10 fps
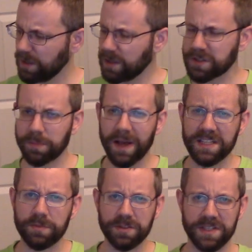So
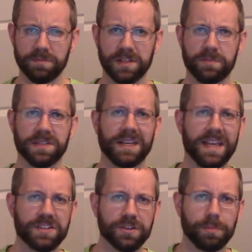possible symptoms, in
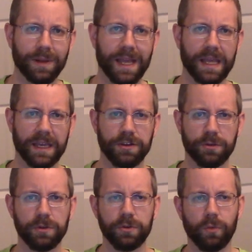case you're playing and
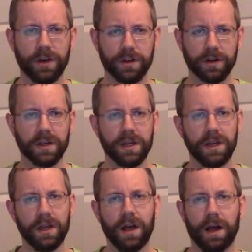you wonder,
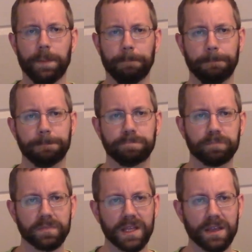
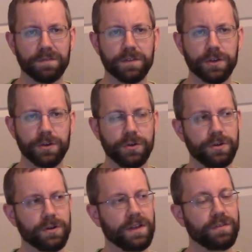if
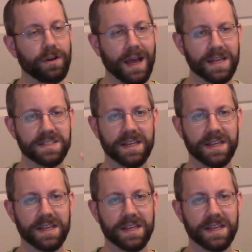your eyes